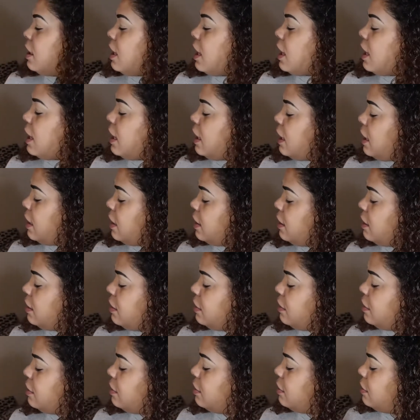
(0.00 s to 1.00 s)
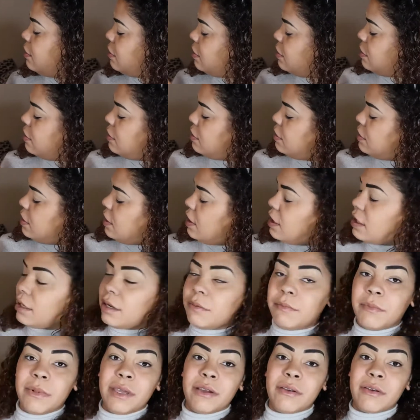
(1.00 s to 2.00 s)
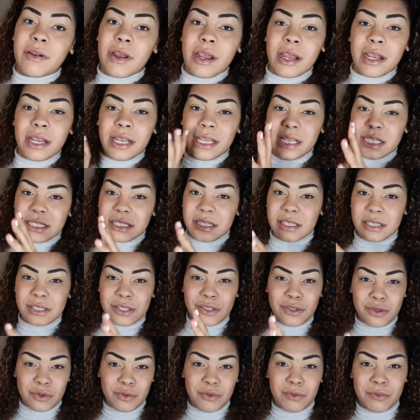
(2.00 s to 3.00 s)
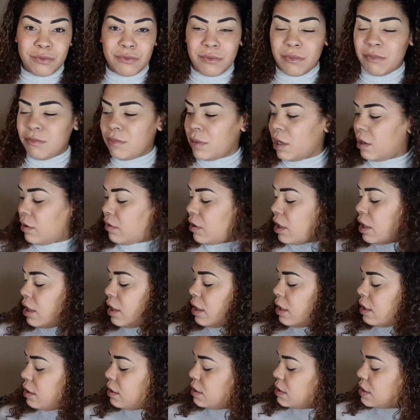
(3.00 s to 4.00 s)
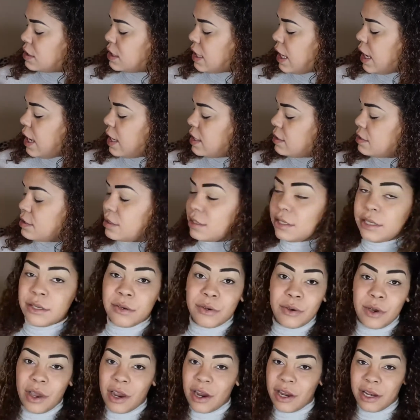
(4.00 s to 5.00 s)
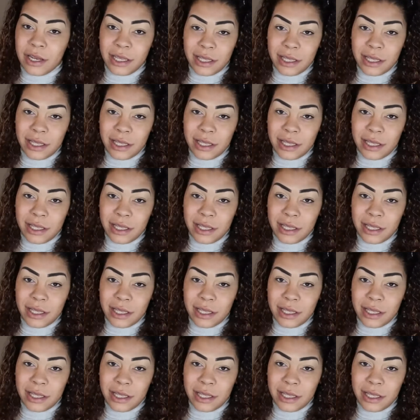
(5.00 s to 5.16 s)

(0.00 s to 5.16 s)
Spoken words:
And the other mirror, it's a zoom mirror, says you are